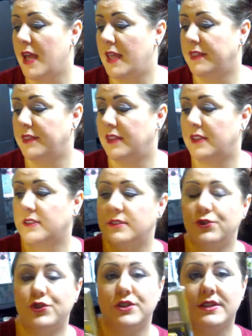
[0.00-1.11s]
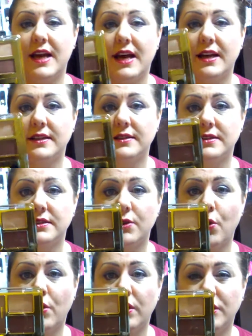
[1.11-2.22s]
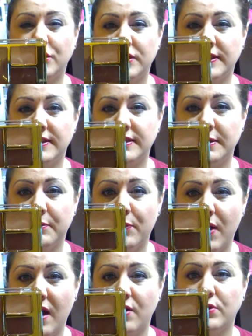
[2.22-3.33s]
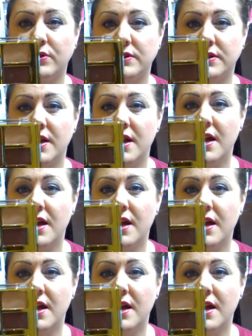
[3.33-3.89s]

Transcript: and this just has oranges and browns.